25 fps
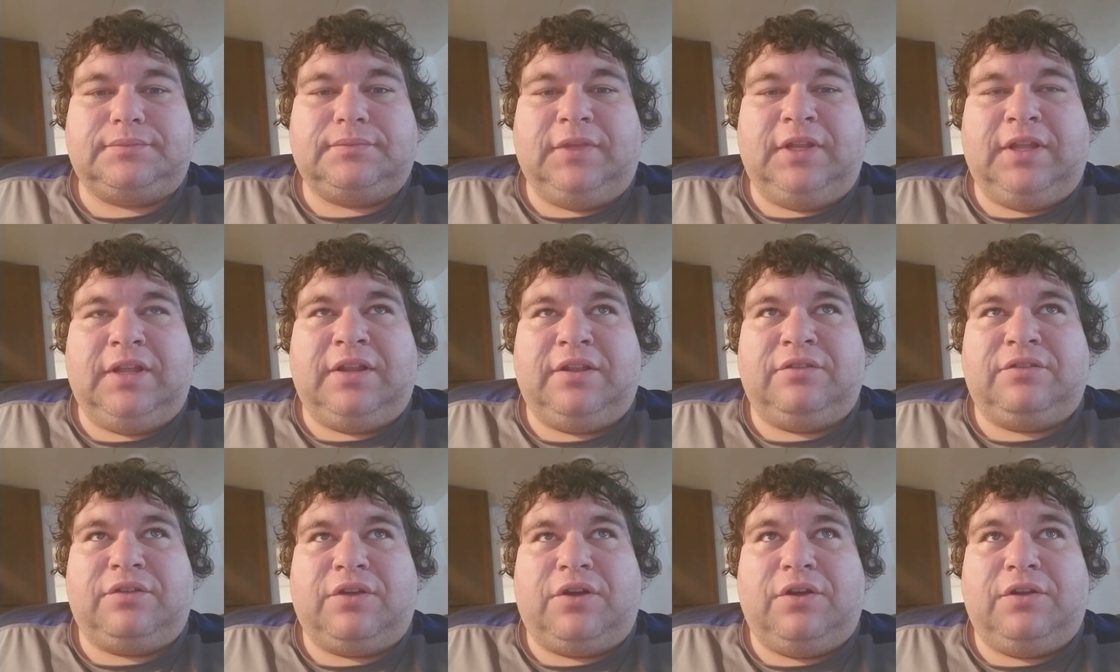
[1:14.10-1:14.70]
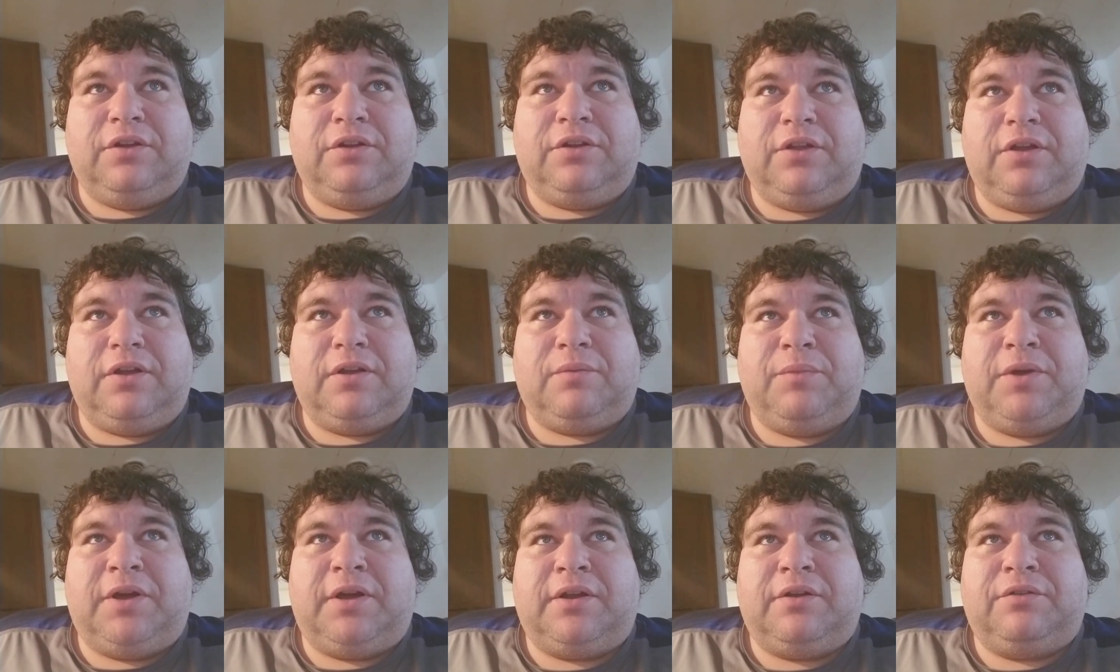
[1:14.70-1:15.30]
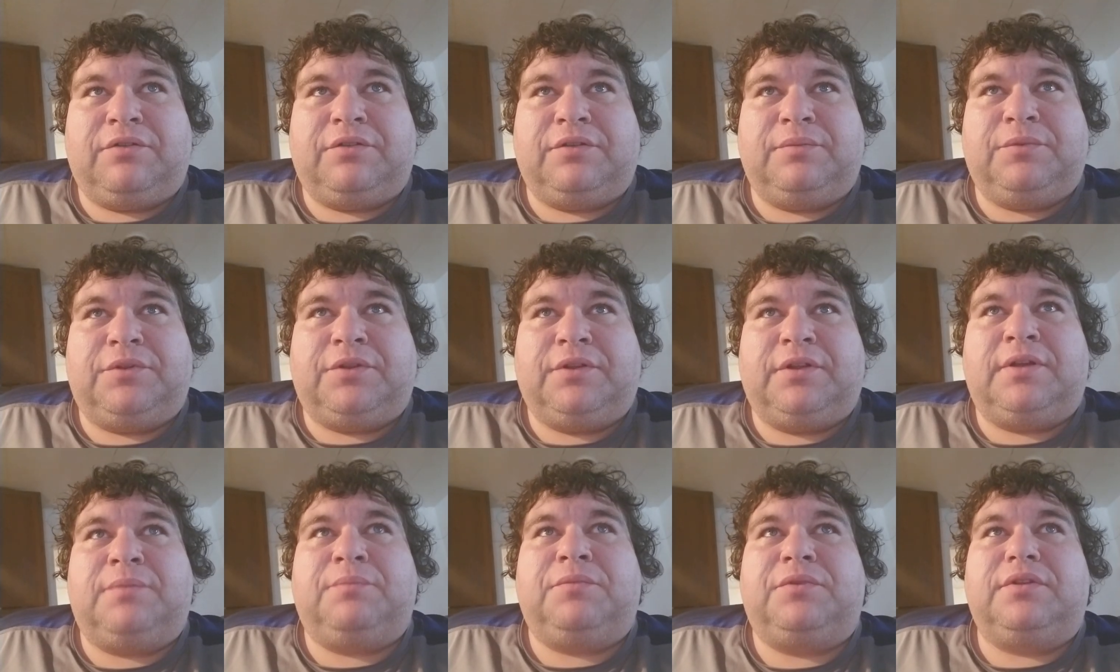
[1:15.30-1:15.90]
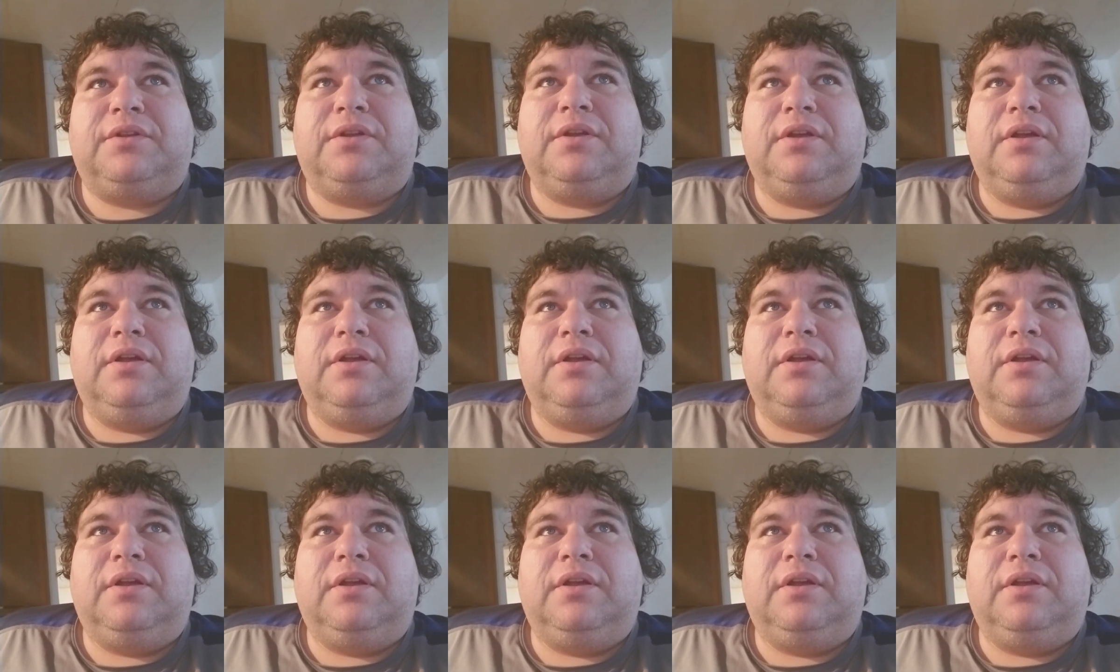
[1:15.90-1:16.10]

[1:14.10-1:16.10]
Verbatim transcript: Yeah, it's hard to talk about her sometimes.